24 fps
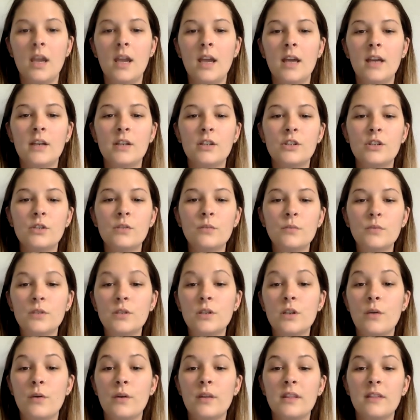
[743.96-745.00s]
It assumes
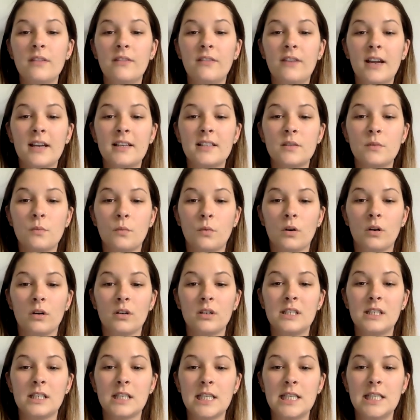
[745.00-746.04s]
knowing the facts and
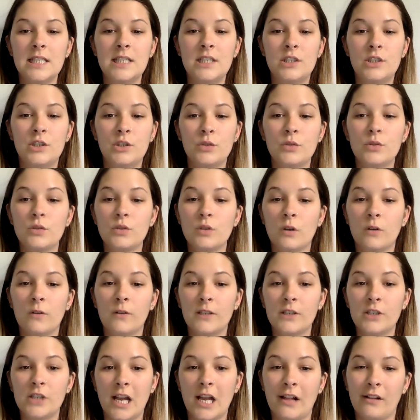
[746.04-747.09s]
words leads to
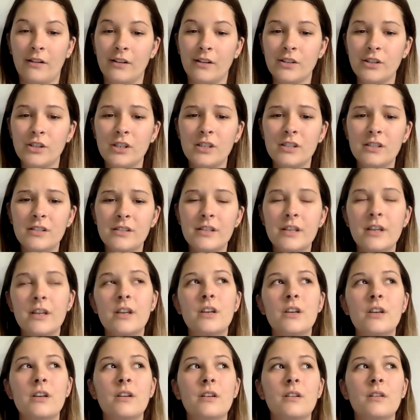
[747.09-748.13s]
solving challenges,
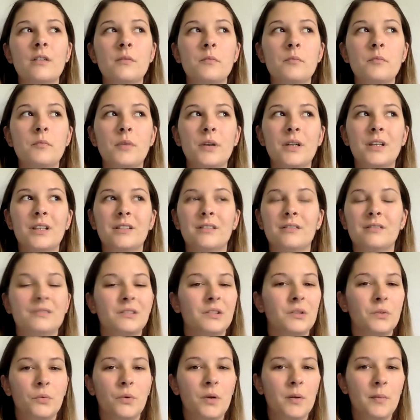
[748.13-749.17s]
but
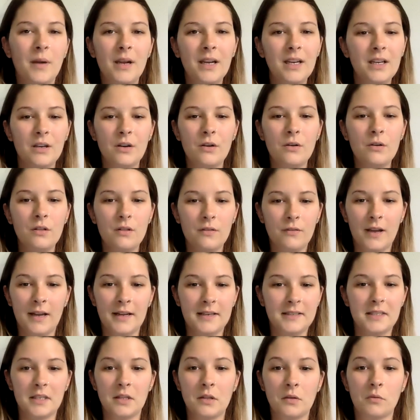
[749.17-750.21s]
we might know the
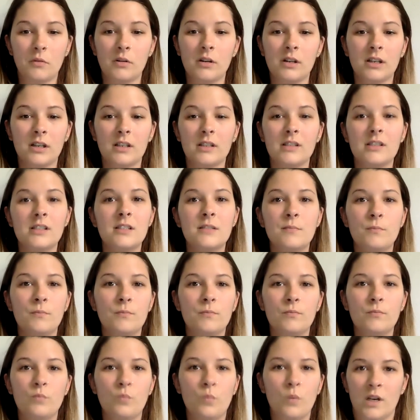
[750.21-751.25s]
facts and the words,
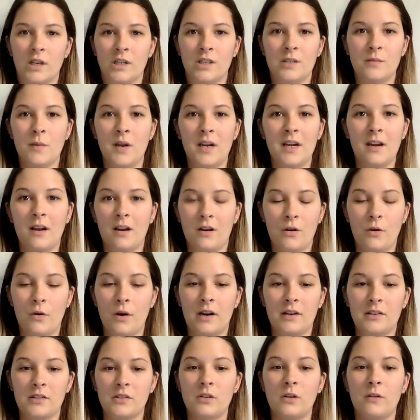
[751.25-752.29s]
we just might not know
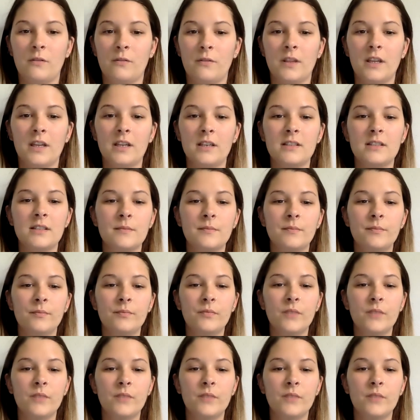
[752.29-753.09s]
how to solve things.